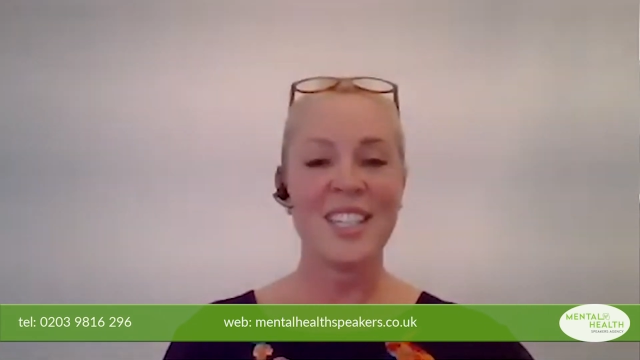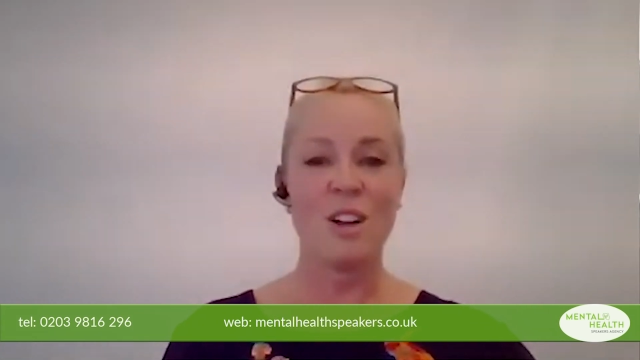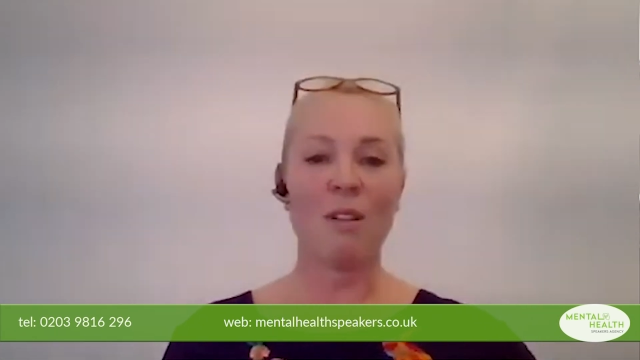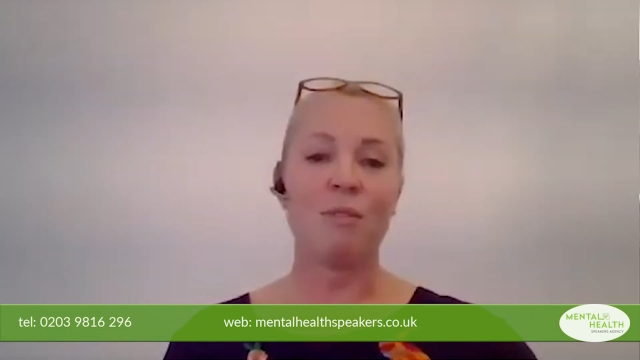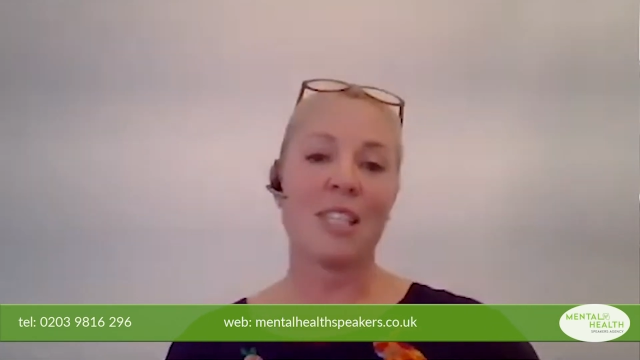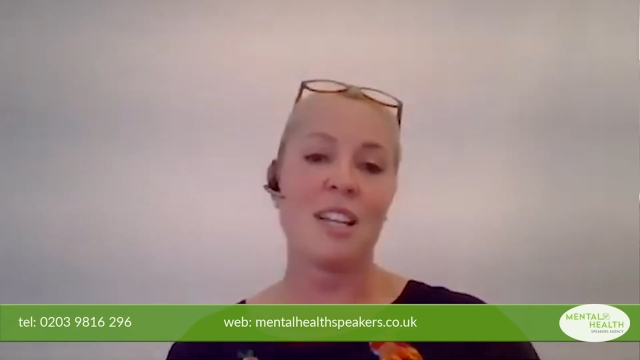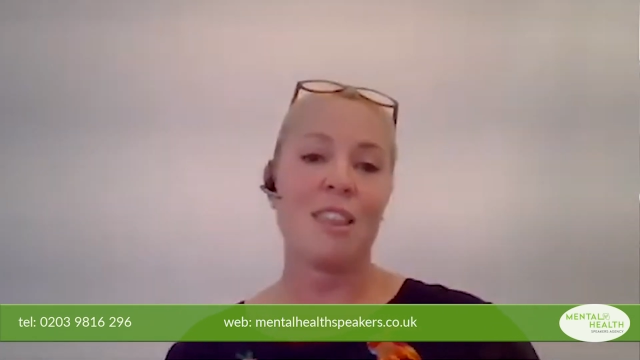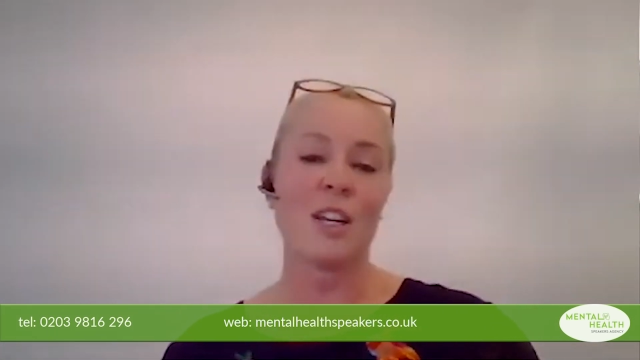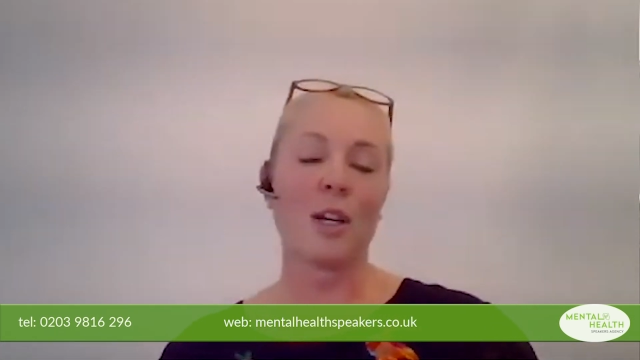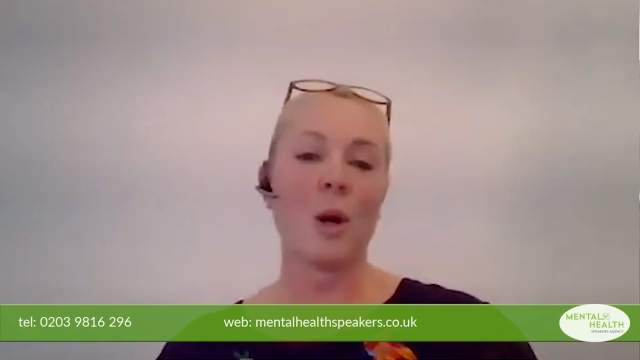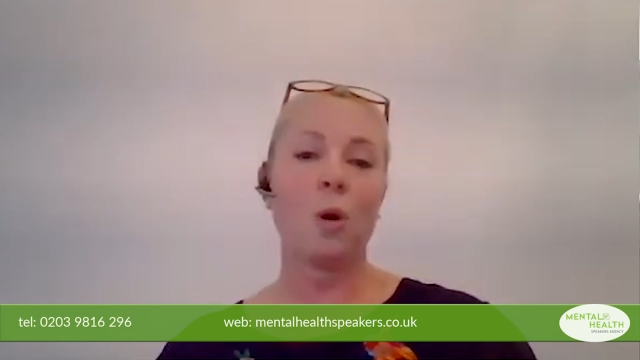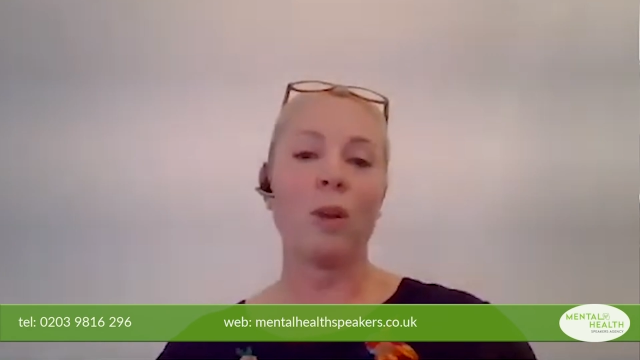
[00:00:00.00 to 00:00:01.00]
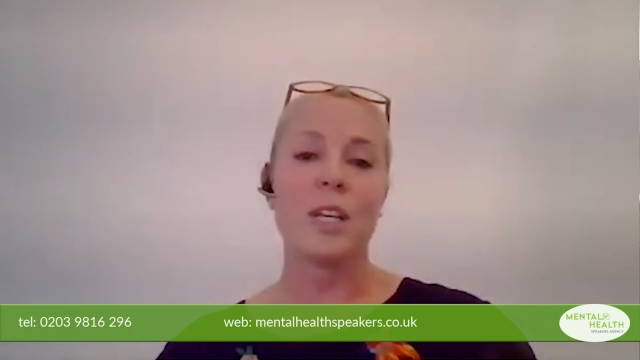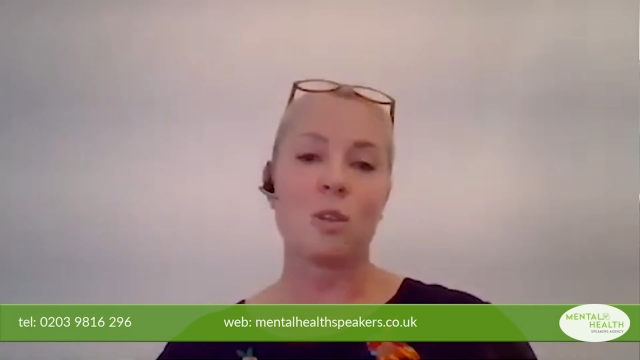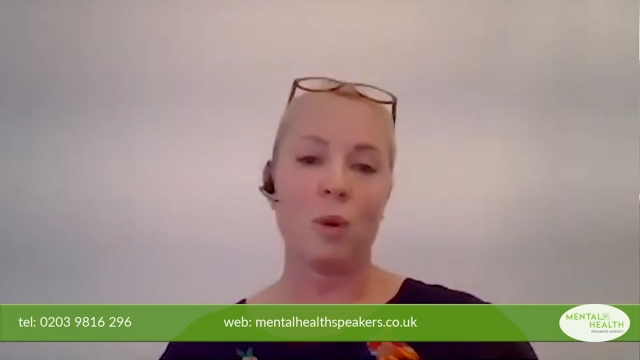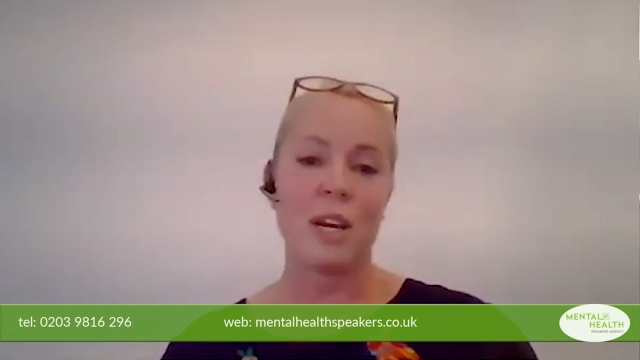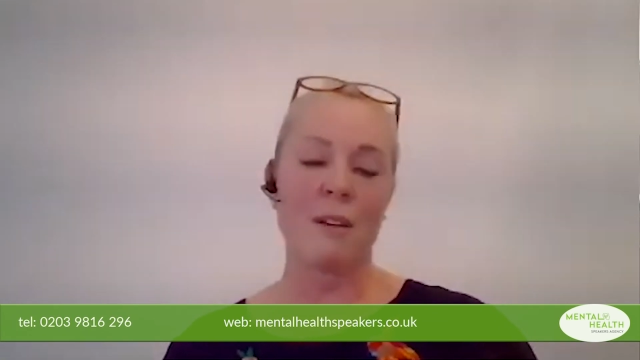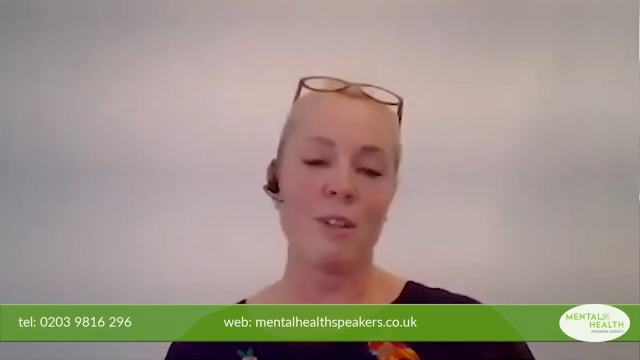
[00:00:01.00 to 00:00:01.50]
Obviously the goal is
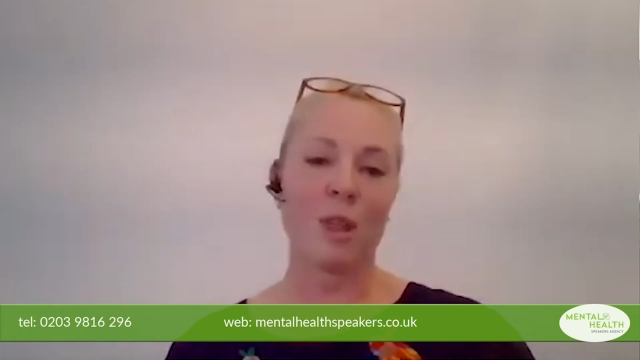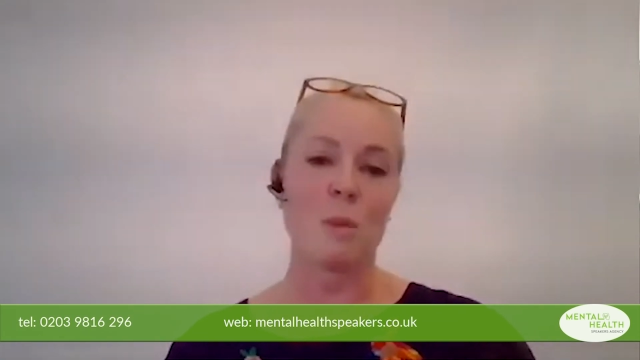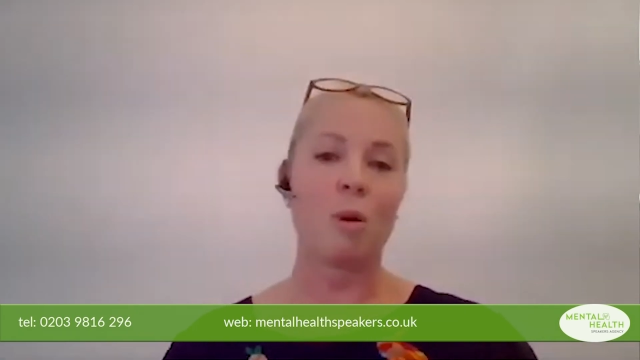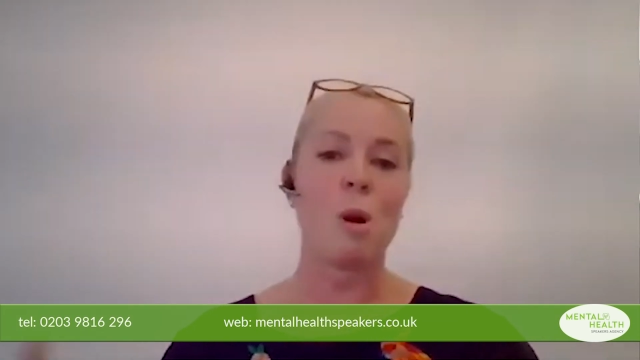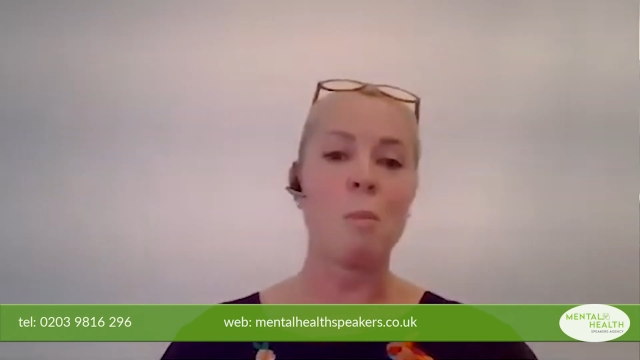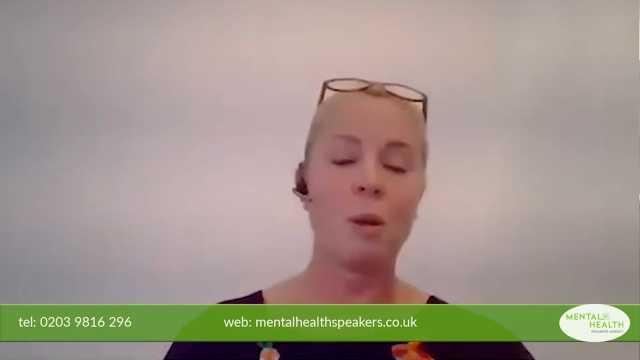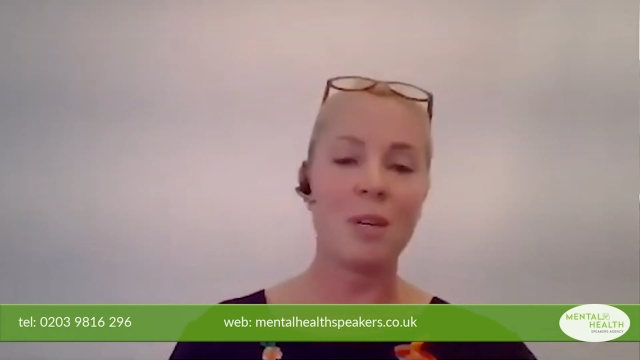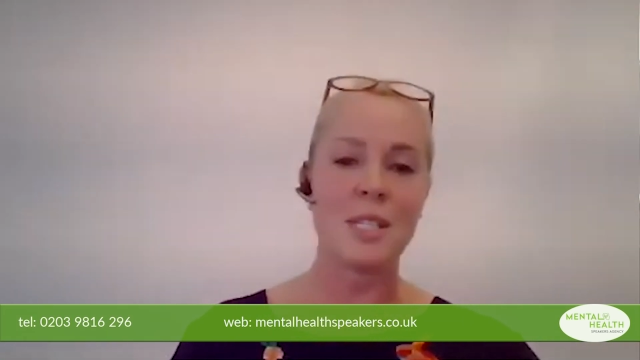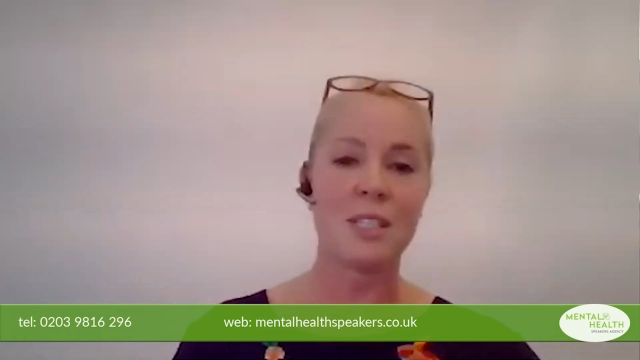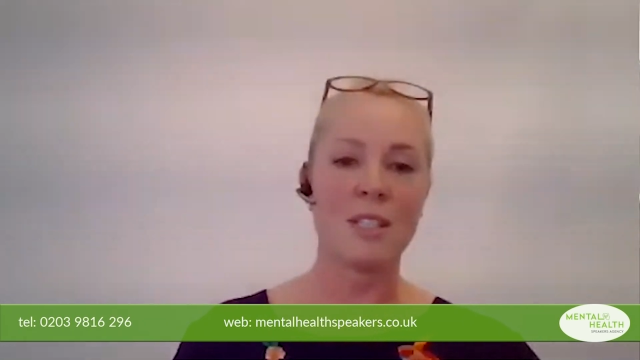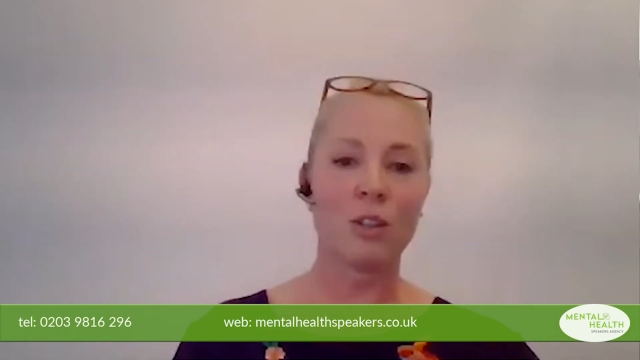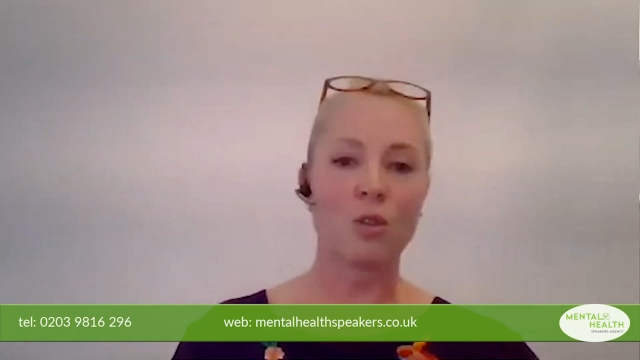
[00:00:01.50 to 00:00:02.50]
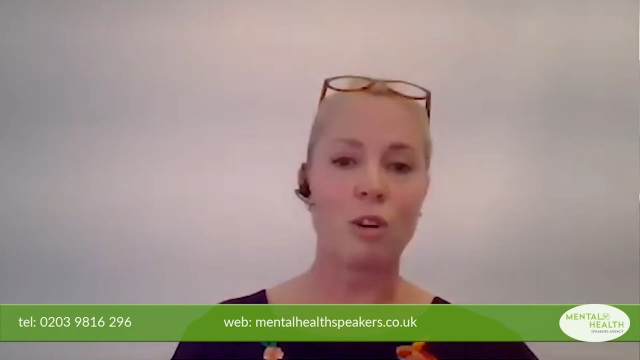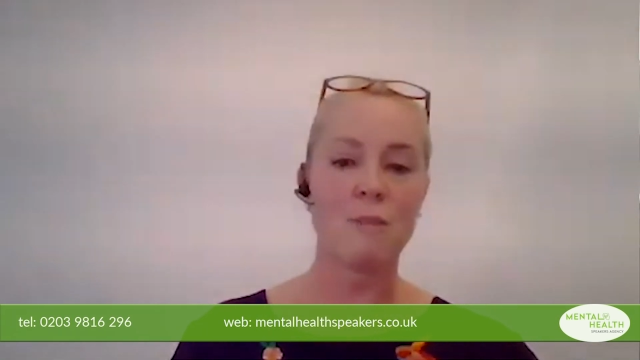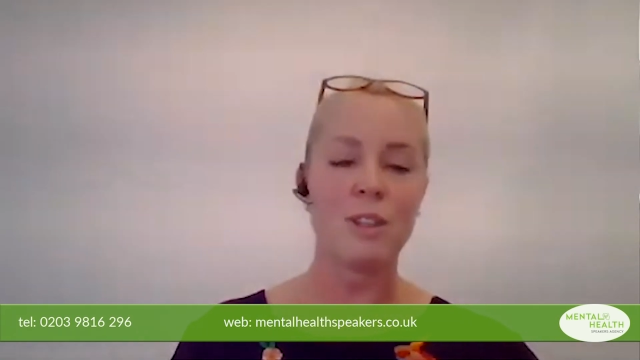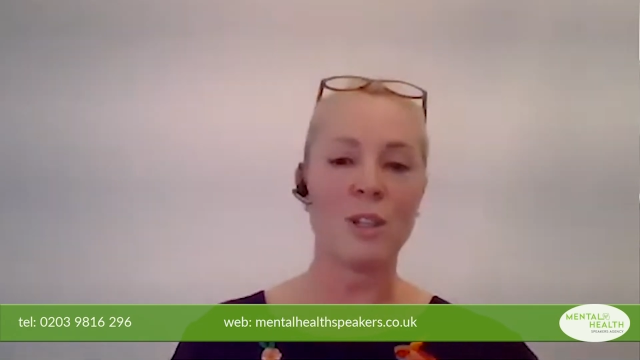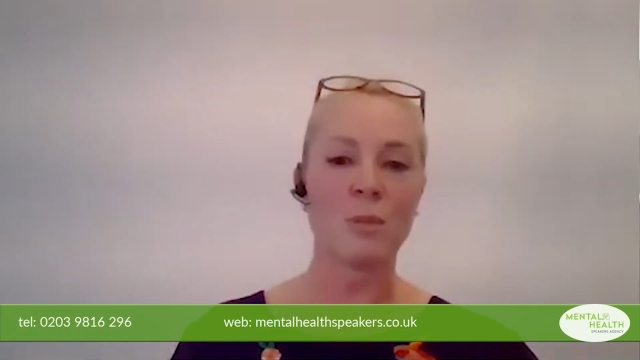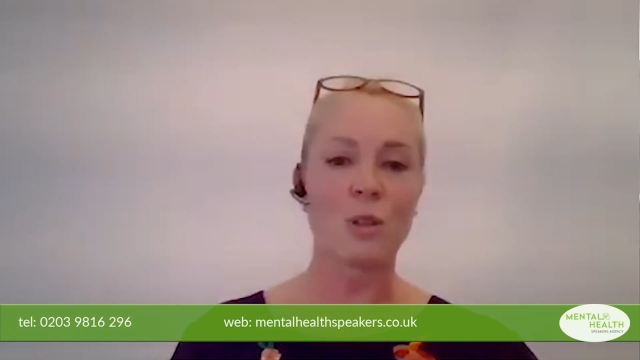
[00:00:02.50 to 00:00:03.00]
whatever the problem is that's
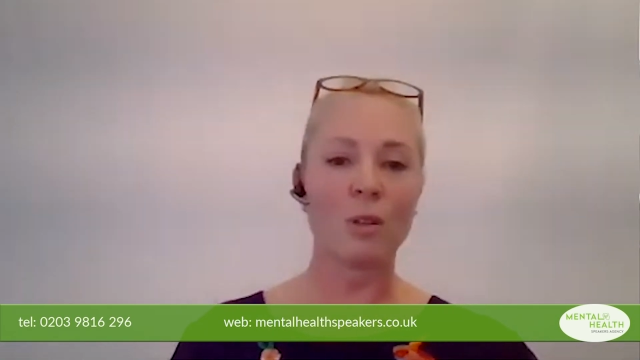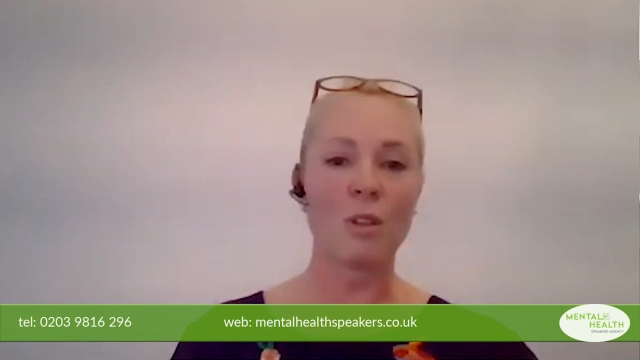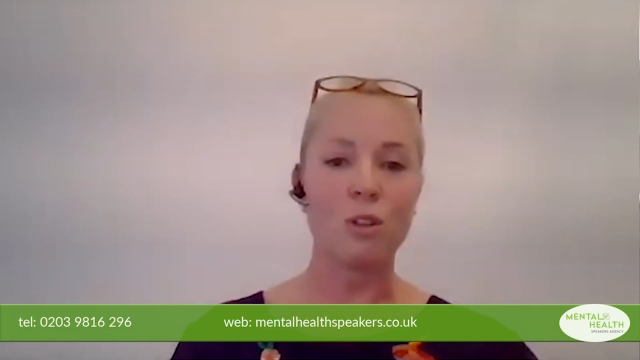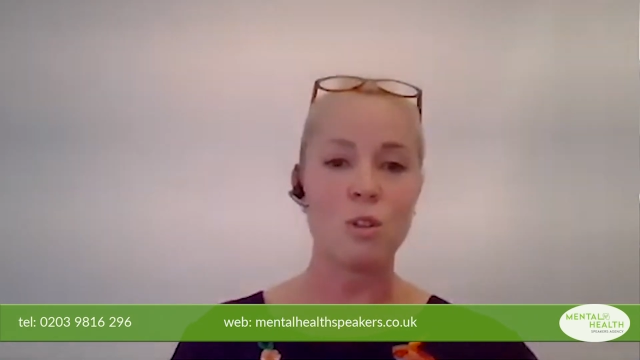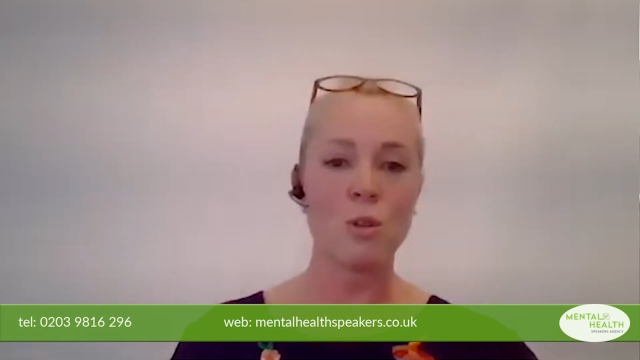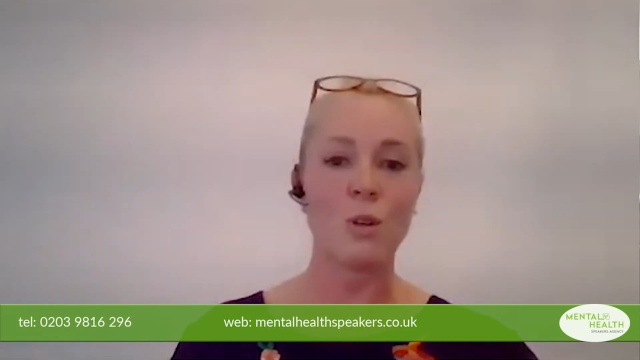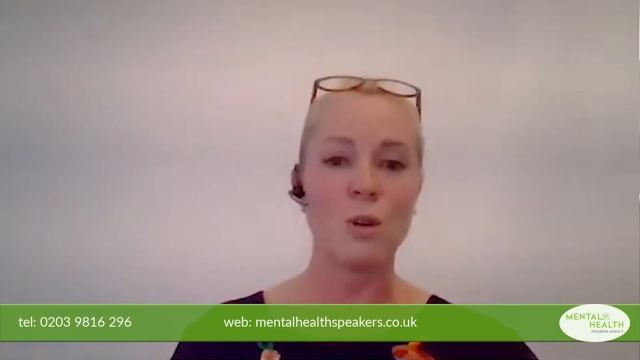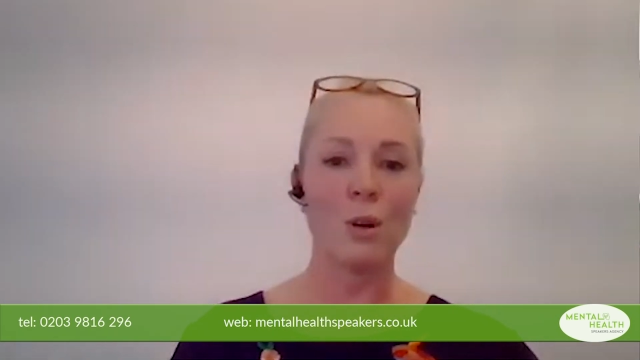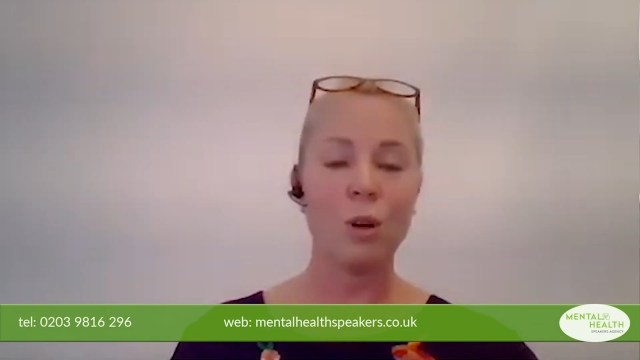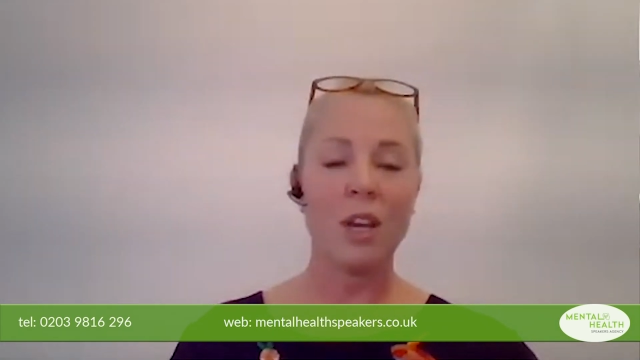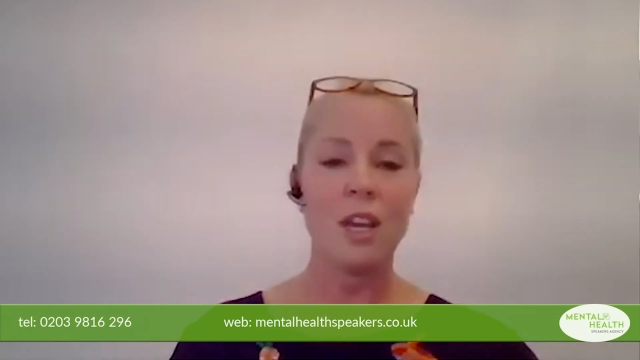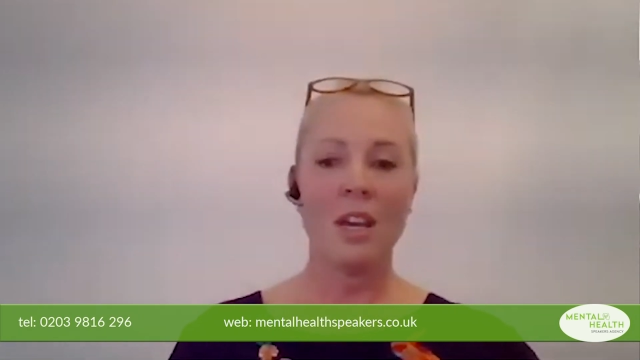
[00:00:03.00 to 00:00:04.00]
driven them through the door,